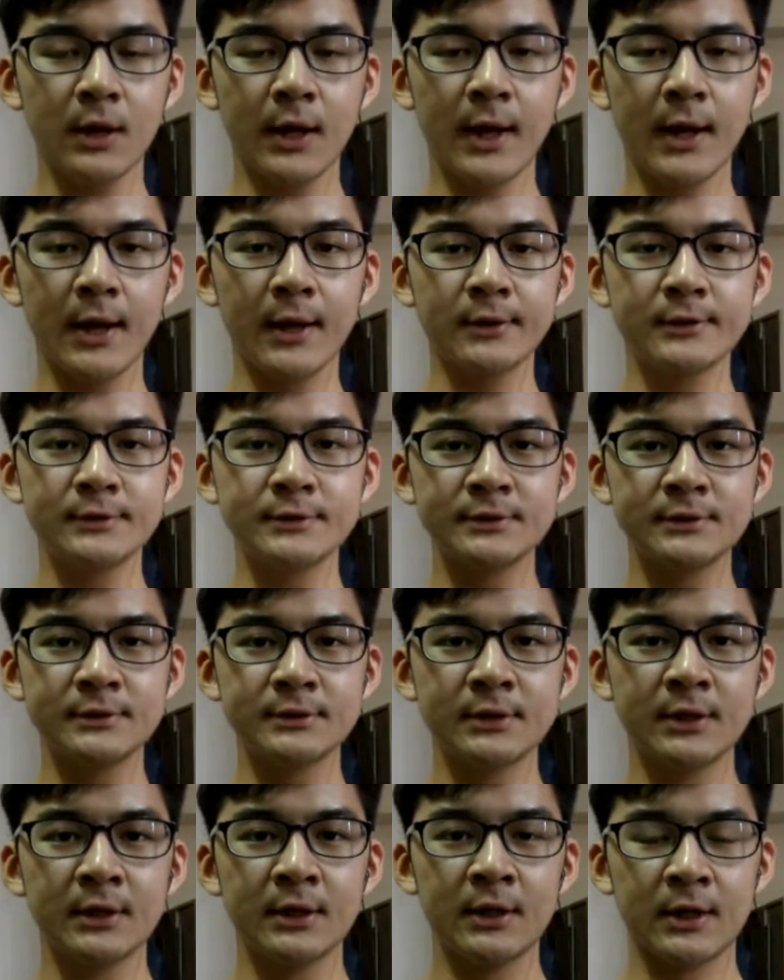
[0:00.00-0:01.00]
And
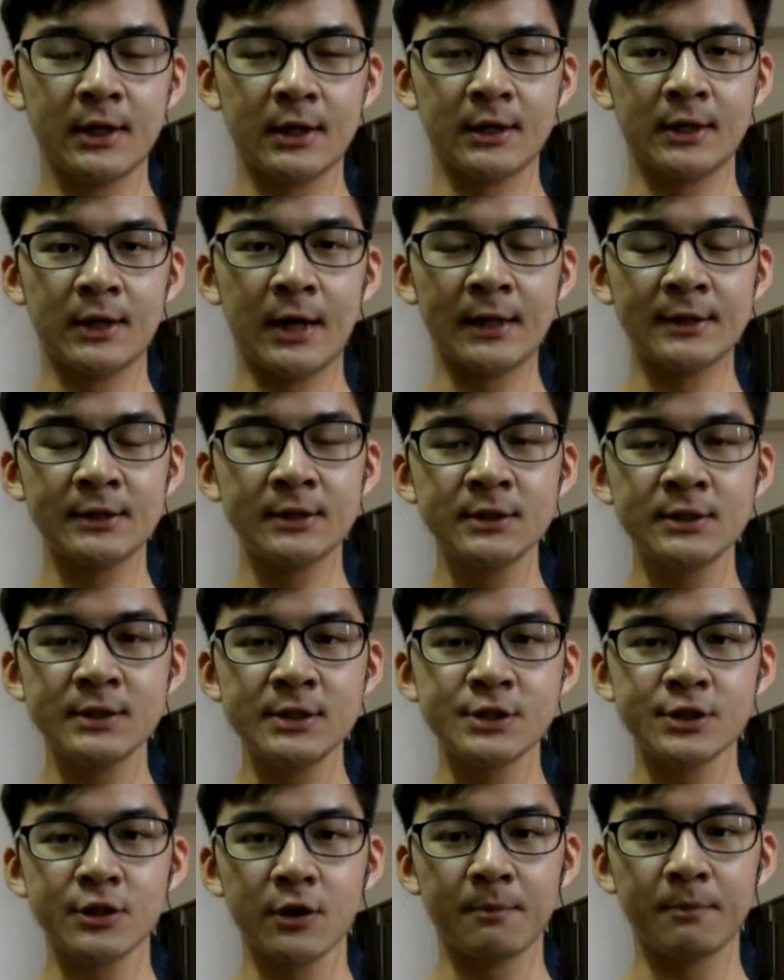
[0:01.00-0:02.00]
under
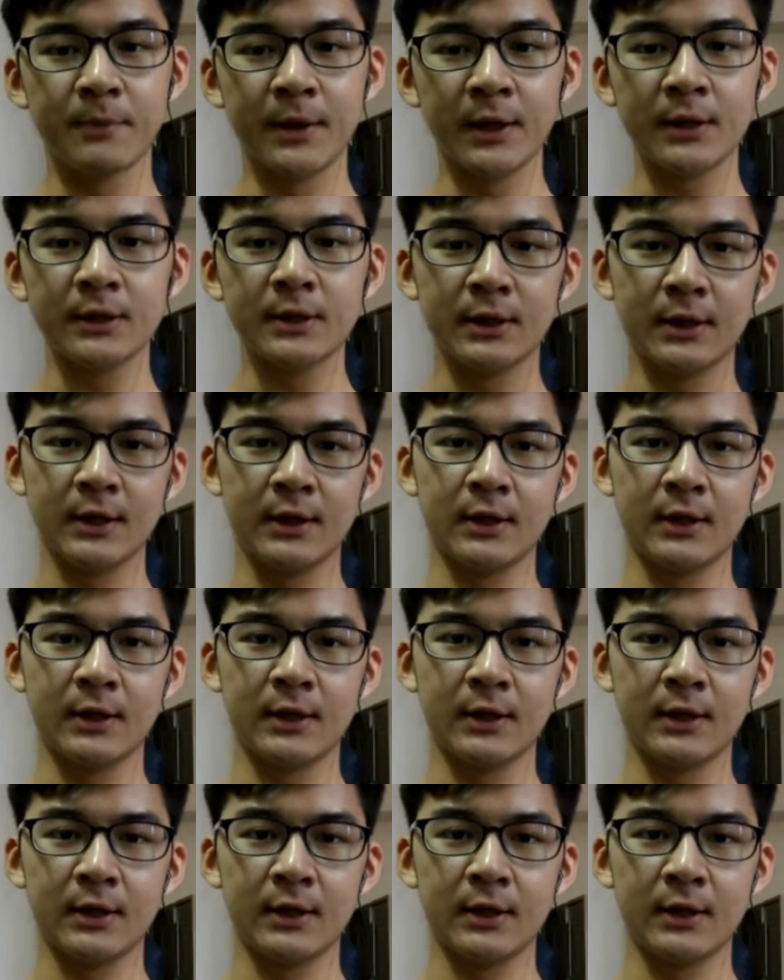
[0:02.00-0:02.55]
this topic,